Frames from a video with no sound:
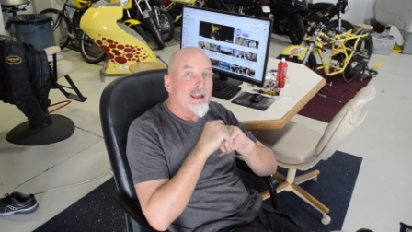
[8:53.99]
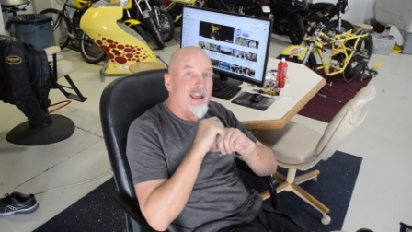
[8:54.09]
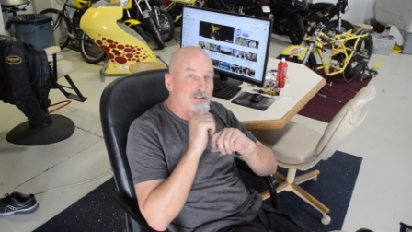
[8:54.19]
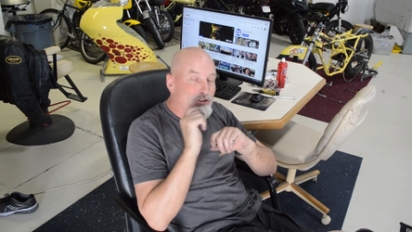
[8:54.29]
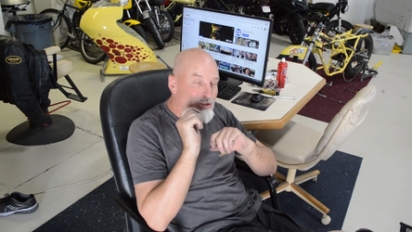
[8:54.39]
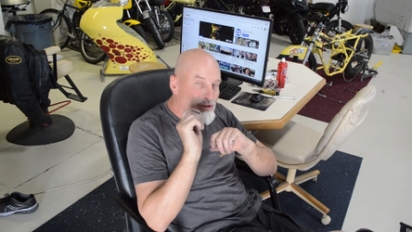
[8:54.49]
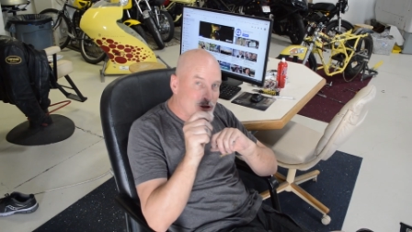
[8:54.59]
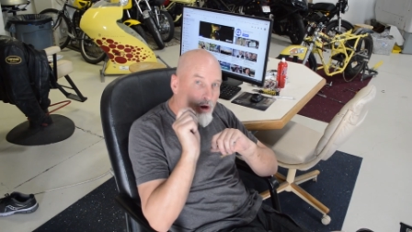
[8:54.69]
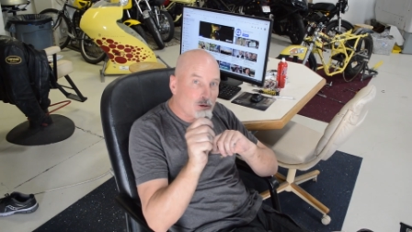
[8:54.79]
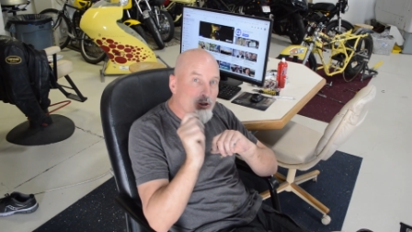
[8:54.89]
and
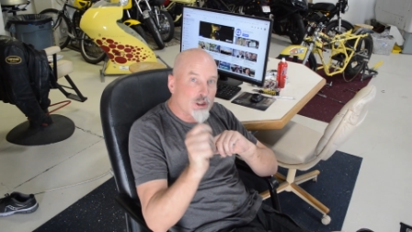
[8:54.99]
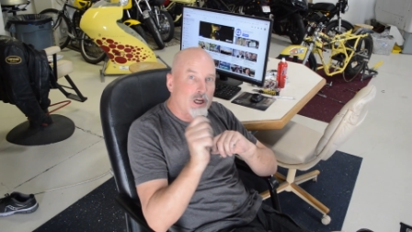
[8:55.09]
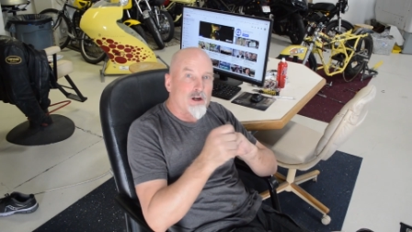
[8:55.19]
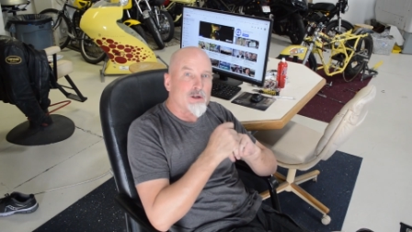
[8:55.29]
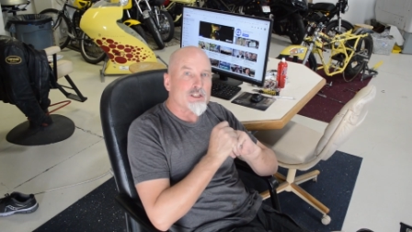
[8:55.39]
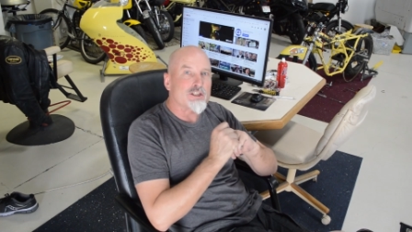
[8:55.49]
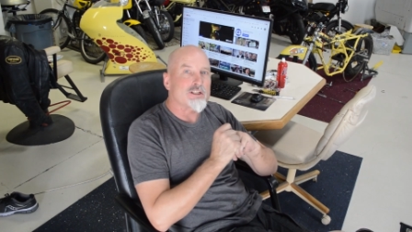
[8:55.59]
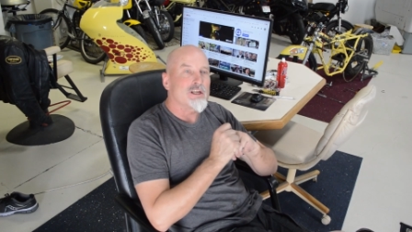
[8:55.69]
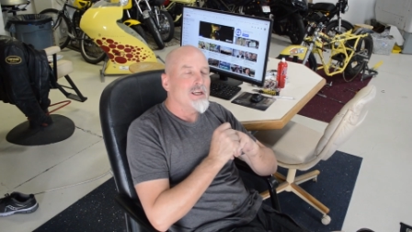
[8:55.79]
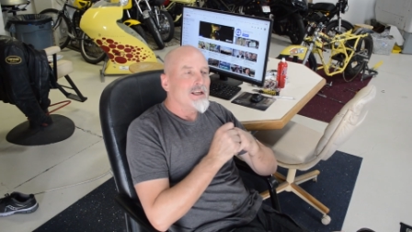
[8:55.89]
so cherished,